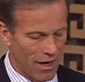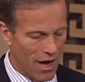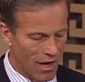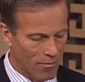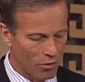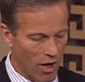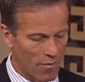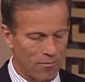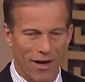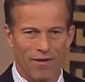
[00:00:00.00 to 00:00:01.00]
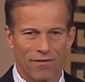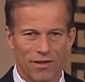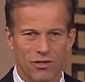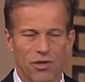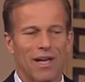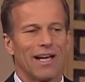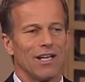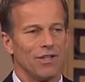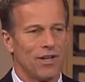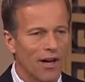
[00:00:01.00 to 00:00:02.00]
unemployment benefits
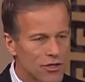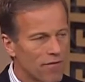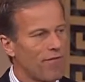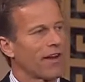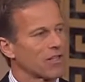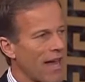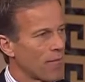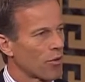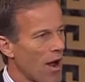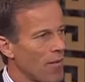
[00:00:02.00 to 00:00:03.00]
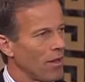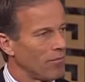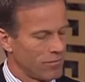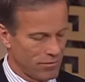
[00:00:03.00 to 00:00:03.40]
doesn't fix that problem.